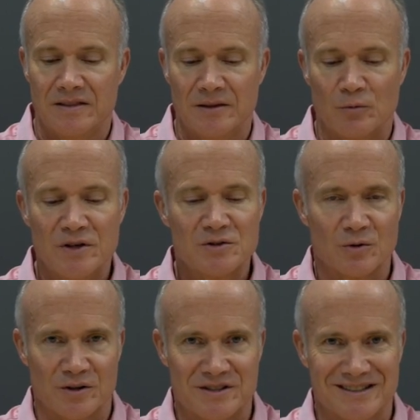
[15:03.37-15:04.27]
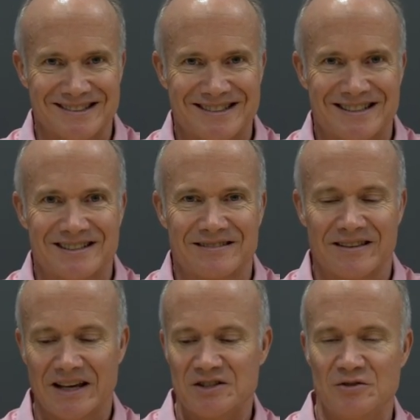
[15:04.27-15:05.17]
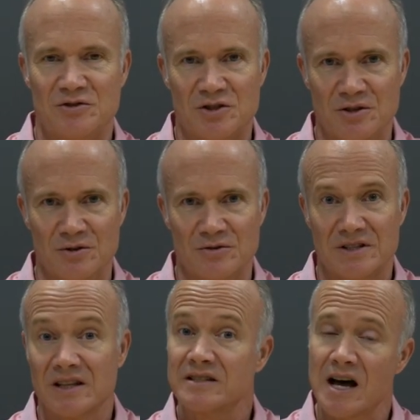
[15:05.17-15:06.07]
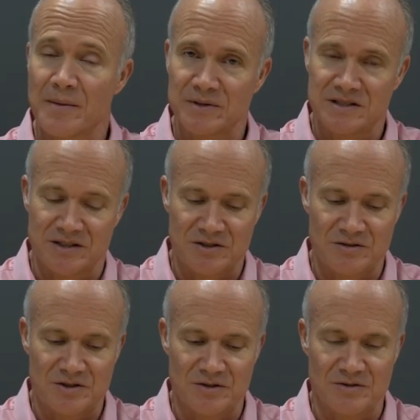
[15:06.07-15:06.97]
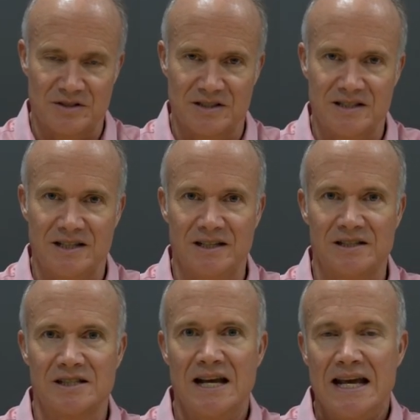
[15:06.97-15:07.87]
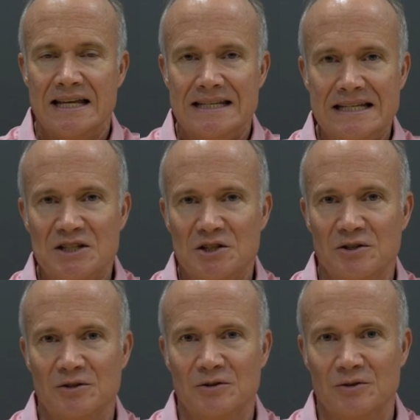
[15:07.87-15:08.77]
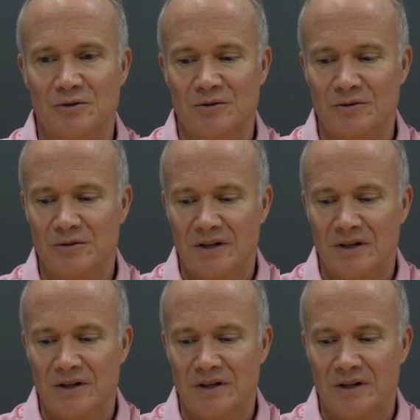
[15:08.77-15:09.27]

the resources that you choose and the topics that you choose to teach need to